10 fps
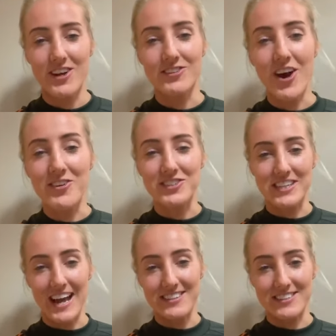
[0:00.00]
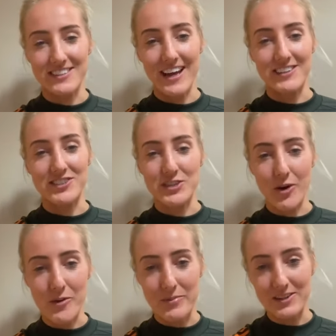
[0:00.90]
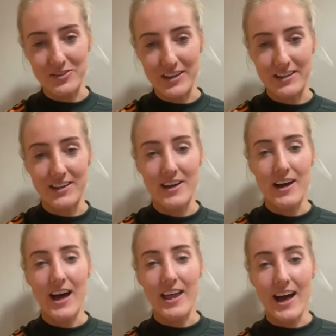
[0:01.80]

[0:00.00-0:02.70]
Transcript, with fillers: No, she hasn't, and she won't be doing, and